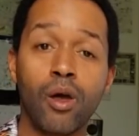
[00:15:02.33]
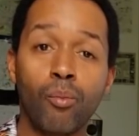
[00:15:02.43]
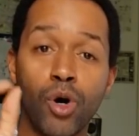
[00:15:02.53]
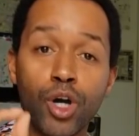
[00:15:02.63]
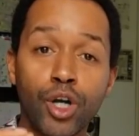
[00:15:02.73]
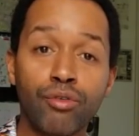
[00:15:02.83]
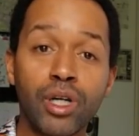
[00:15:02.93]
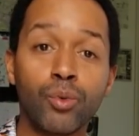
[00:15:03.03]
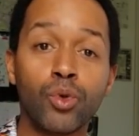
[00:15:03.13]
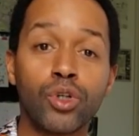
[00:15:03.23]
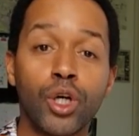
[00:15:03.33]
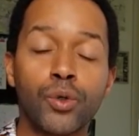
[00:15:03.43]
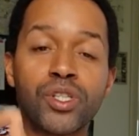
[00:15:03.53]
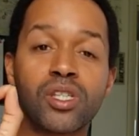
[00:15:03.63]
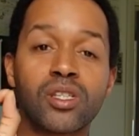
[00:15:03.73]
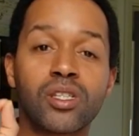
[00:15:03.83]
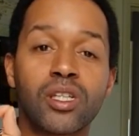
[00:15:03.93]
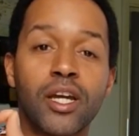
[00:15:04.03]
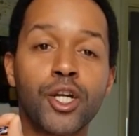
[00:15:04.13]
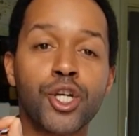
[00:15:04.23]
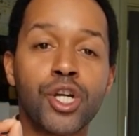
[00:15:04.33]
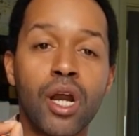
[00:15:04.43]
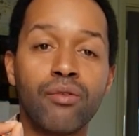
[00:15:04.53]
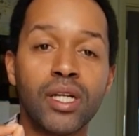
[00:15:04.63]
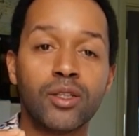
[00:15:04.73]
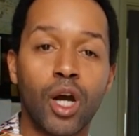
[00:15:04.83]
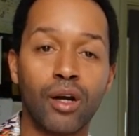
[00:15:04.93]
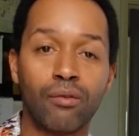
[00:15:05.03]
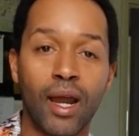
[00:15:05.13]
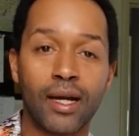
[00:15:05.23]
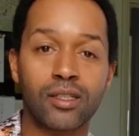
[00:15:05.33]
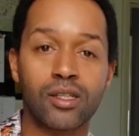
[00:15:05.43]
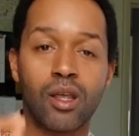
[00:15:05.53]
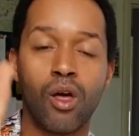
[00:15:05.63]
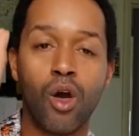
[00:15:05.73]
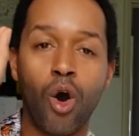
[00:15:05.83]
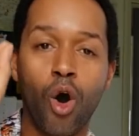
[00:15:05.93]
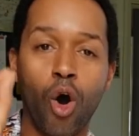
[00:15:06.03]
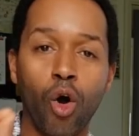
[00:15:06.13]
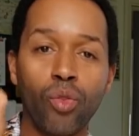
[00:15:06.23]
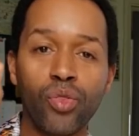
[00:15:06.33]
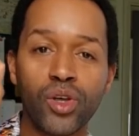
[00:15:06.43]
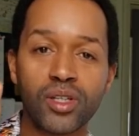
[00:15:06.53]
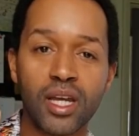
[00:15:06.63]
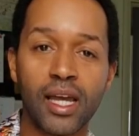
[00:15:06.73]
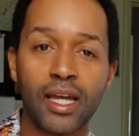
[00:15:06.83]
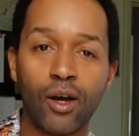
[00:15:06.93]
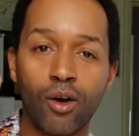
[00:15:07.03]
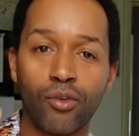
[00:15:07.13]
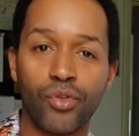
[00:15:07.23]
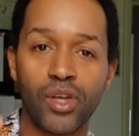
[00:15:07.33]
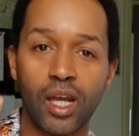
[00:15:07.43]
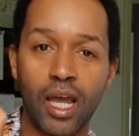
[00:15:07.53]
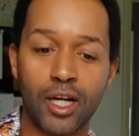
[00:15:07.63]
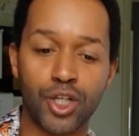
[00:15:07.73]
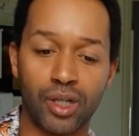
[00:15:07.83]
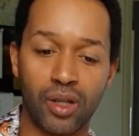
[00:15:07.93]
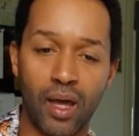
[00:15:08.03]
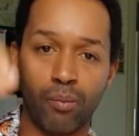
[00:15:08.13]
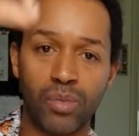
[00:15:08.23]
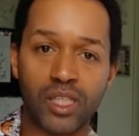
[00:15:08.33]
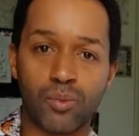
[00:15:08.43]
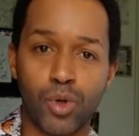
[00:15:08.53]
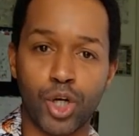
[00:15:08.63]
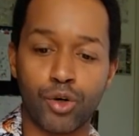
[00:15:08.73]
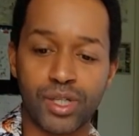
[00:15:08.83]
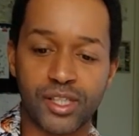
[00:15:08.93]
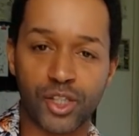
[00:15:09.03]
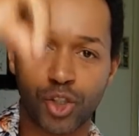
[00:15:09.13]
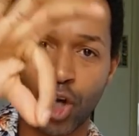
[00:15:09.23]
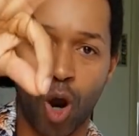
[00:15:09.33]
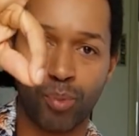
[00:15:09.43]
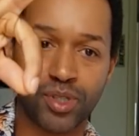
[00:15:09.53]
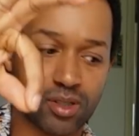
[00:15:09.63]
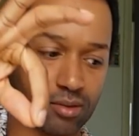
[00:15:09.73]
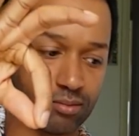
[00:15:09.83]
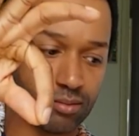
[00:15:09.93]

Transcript: Mercury will go stationary direct on the day of the election. And that means Mercury stops.